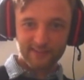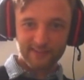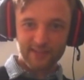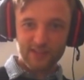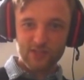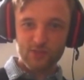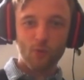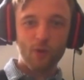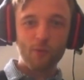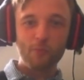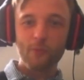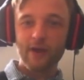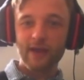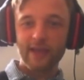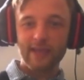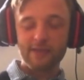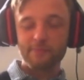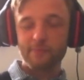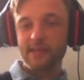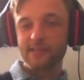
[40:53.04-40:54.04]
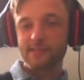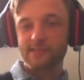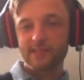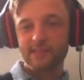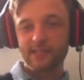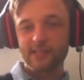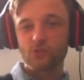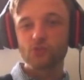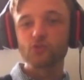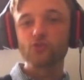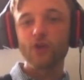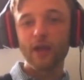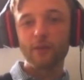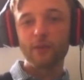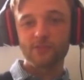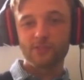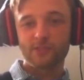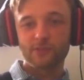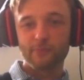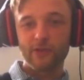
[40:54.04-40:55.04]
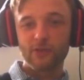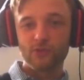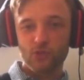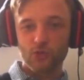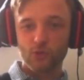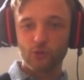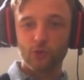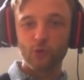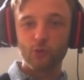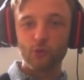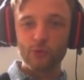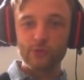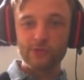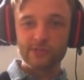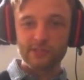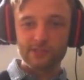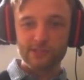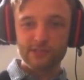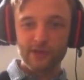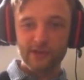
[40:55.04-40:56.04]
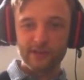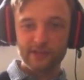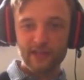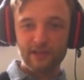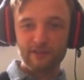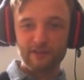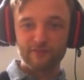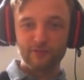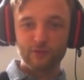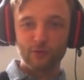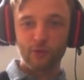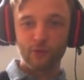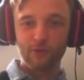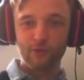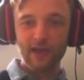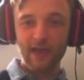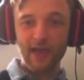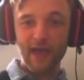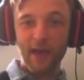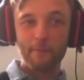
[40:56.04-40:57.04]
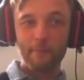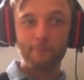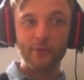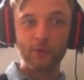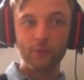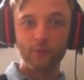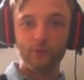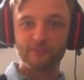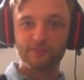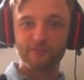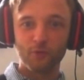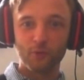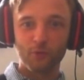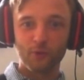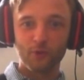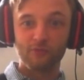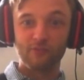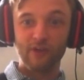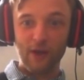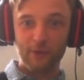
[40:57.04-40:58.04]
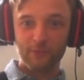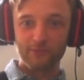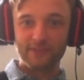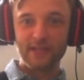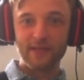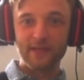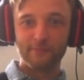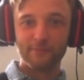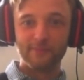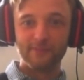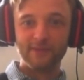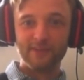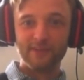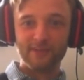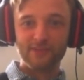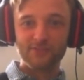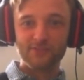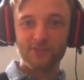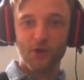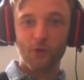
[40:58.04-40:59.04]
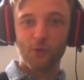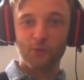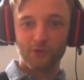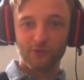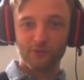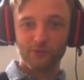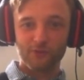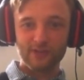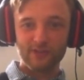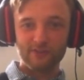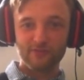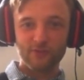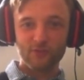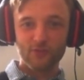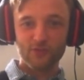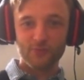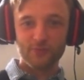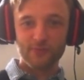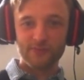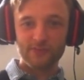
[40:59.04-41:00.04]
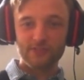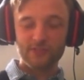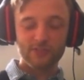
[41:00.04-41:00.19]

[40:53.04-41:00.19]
There's one where he basically trapped a bunch of Gauls inside their fort and built a fort around them to hold off reinforcements.